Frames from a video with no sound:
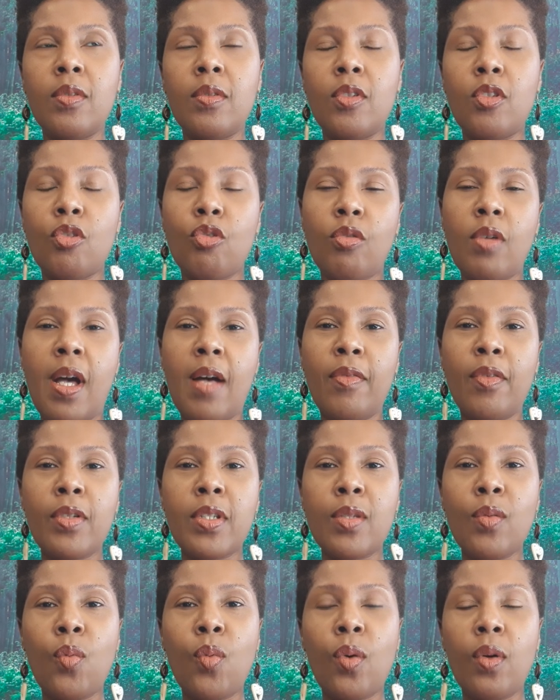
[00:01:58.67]
travels
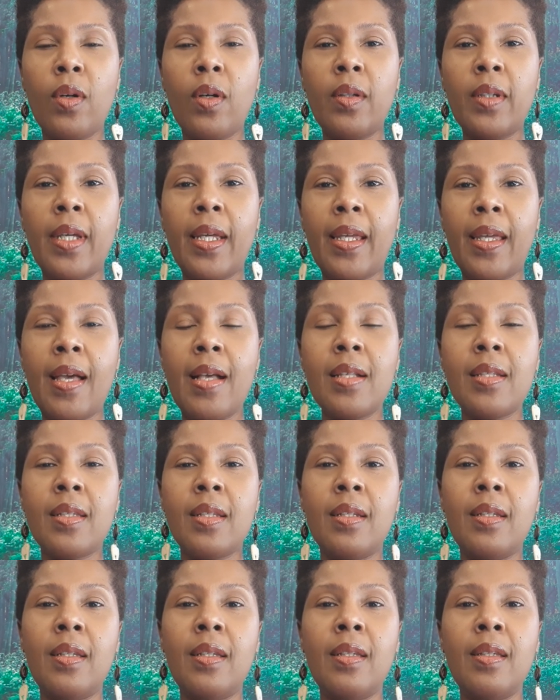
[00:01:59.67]
the world, I guess,
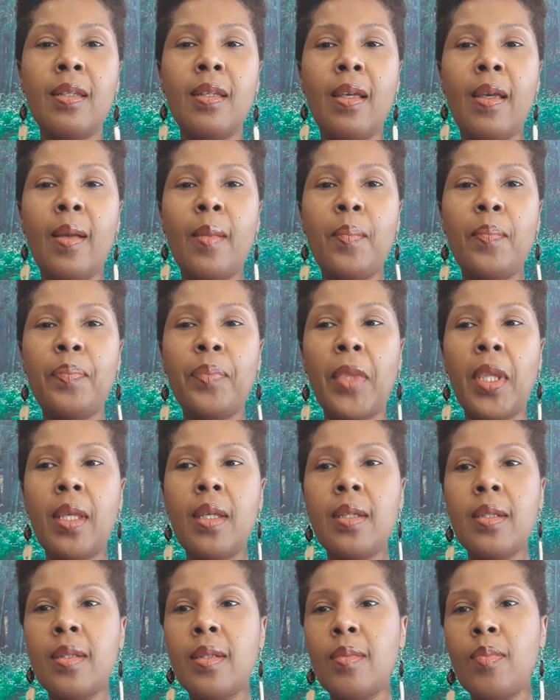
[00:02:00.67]
and he
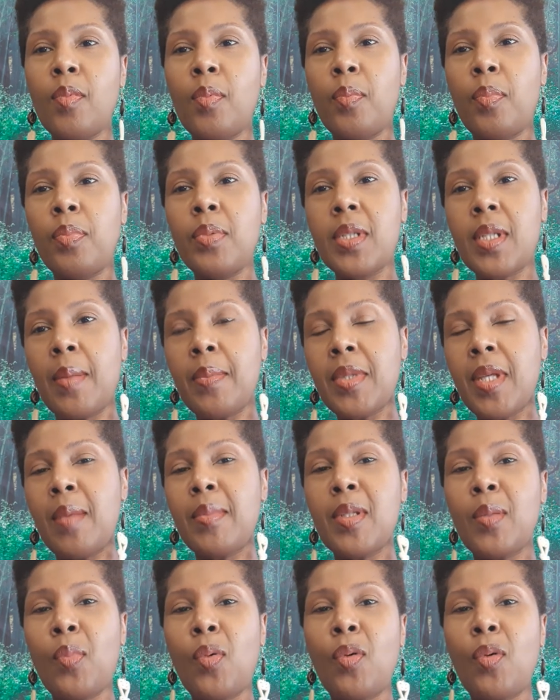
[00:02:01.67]
he's sometimes in